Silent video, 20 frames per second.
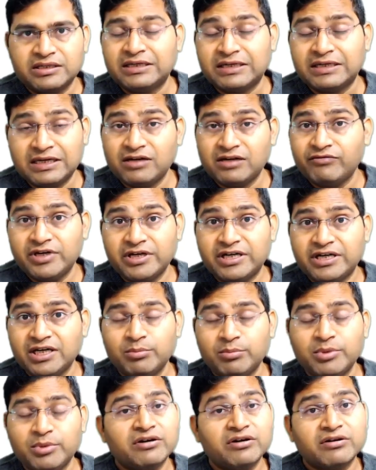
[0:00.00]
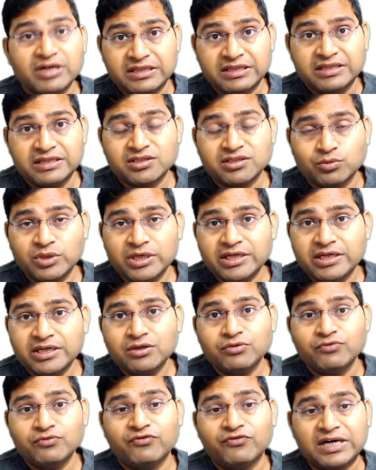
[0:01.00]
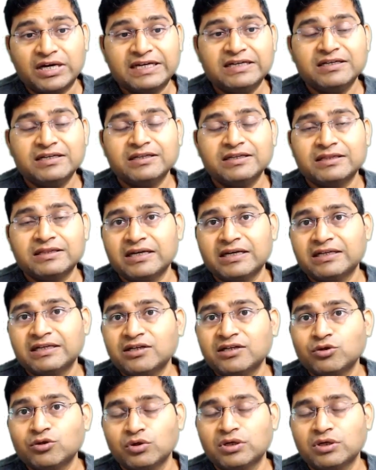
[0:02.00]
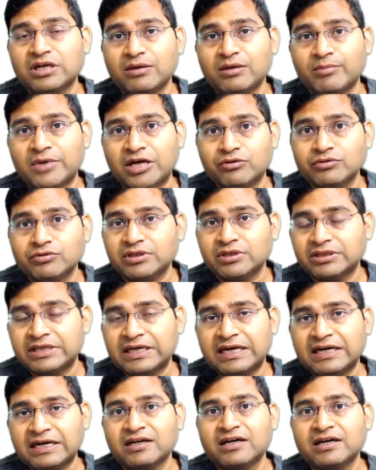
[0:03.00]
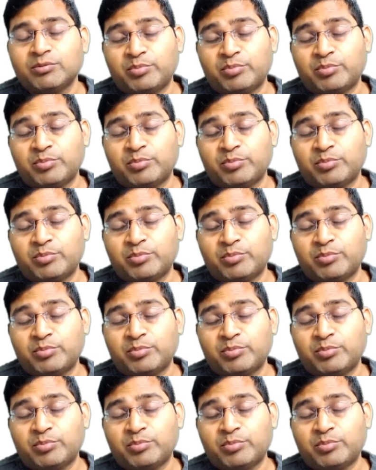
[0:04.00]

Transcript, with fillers: the relevant table and run this query to find that the total amount that